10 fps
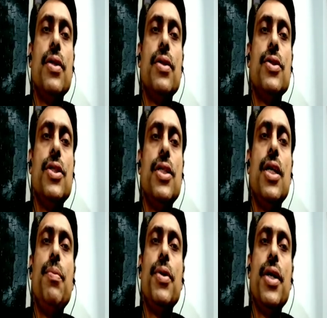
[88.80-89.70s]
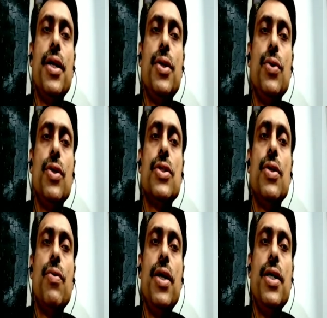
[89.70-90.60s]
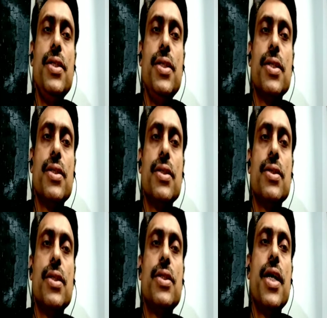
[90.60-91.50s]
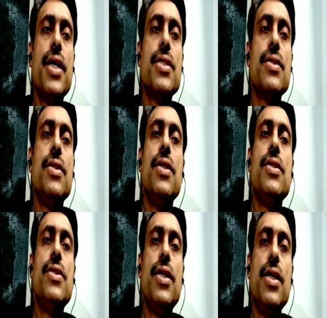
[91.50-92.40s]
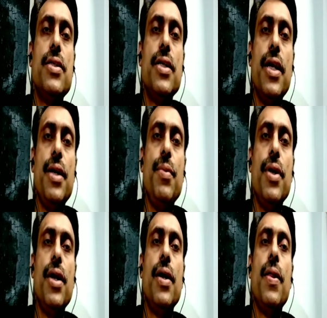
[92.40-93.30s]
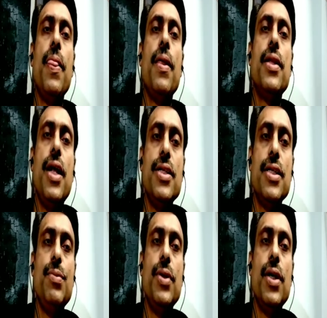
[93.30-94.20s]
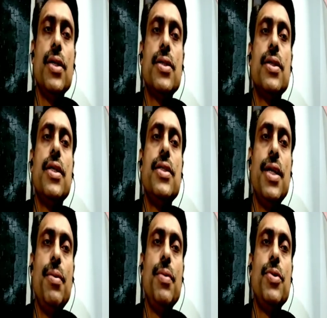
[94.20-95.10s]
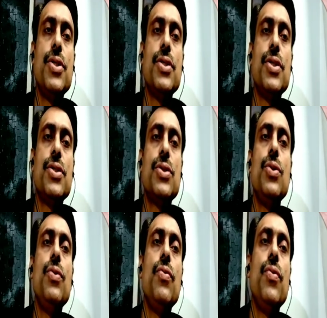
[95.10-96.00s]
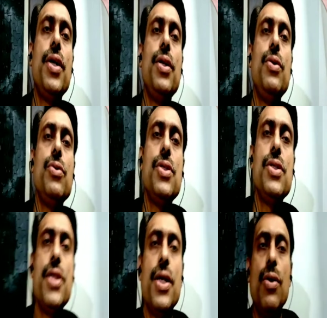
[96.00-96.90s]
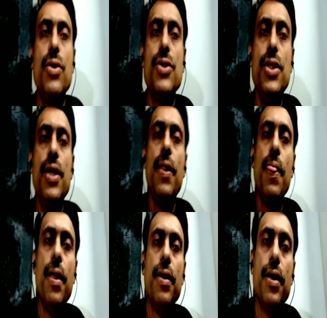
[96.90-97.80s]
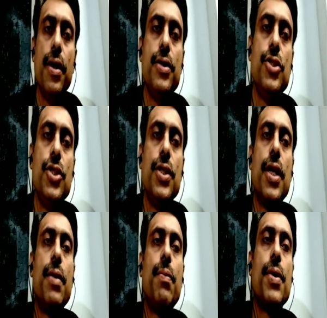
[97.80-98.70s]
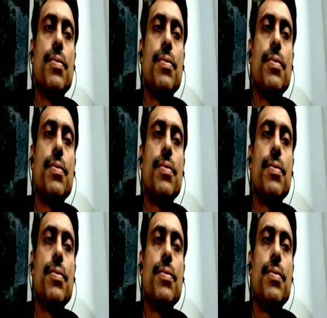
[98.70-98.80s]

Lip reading: Gene therapy can cure several diseases such as sickle cell anemia, thalassemias, enzyme deficiencies. So we can use this technology in gene therapy.